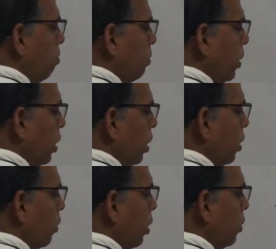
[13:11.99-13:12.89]
b
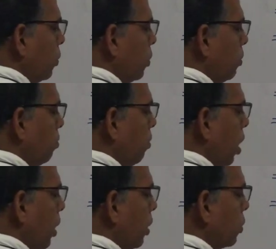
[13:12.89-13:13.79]
equal to
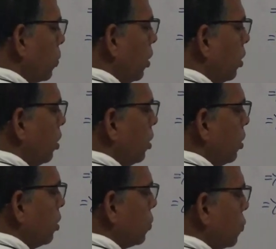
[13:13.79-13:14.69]
minus 1,
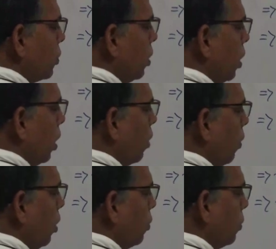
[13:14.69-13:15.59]
c equal
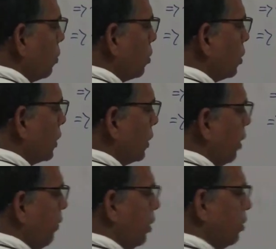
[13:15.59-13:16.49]
to 7.